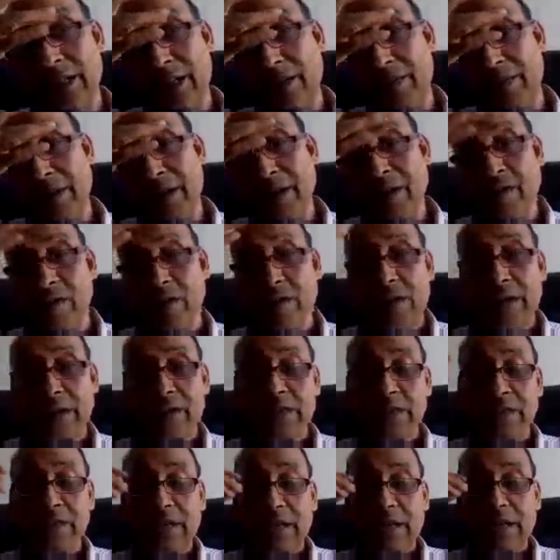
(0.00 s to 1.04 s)
It may go
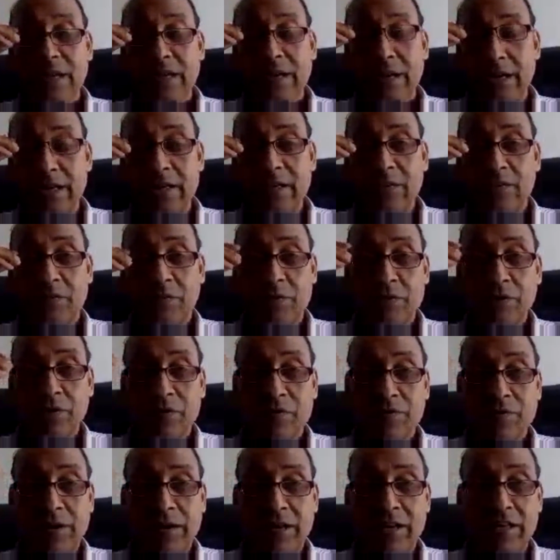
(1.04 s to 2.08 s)
like 10 to the power
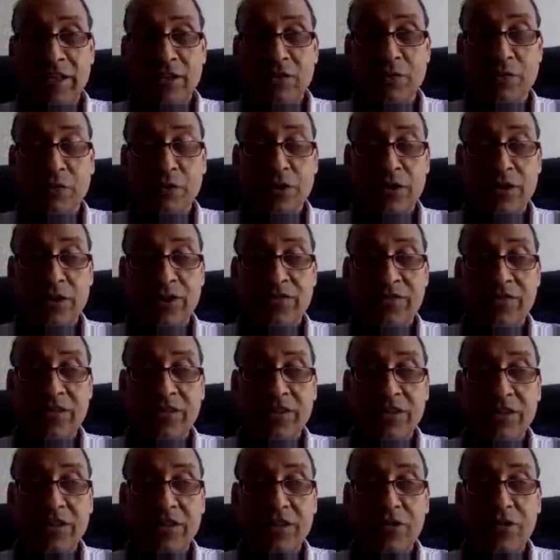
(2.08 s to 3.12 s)
minus 14,
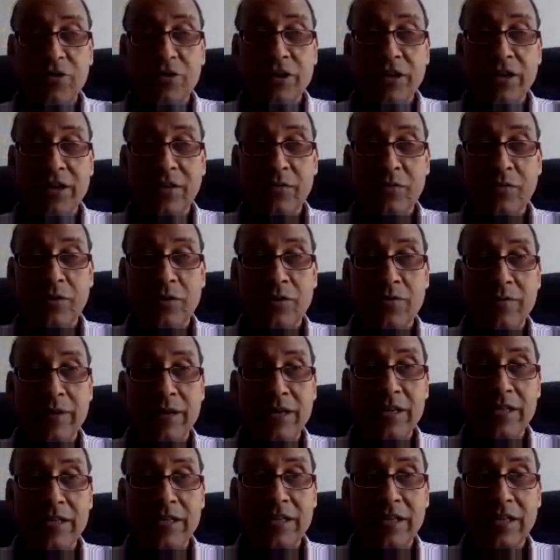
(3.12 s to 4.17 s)
which changes to 10 to the power
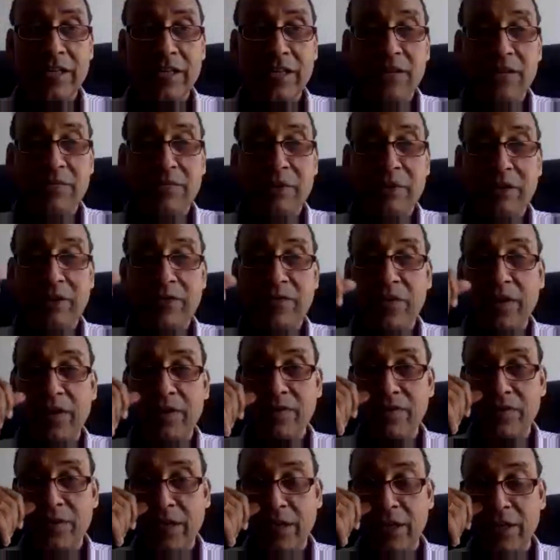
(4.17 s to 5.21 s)
minus
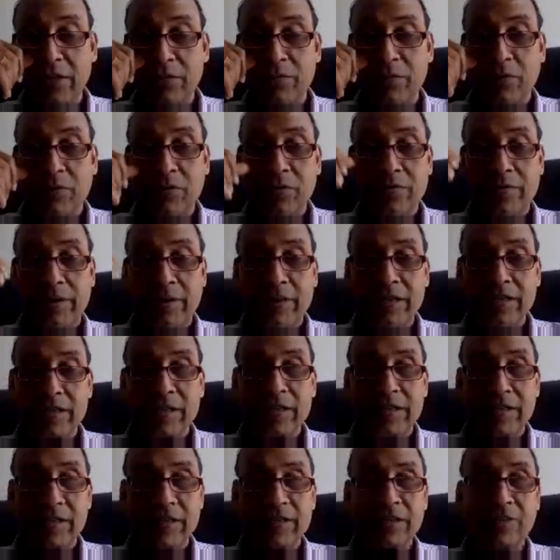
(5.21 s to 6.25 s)
13.5, 10 to the power minus
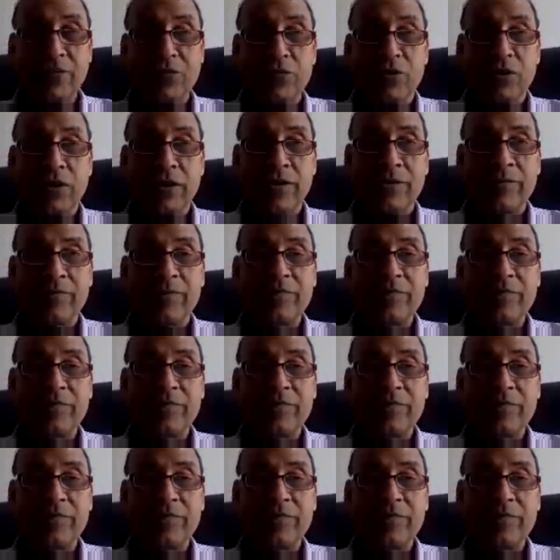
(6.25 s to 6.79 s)
13, so on.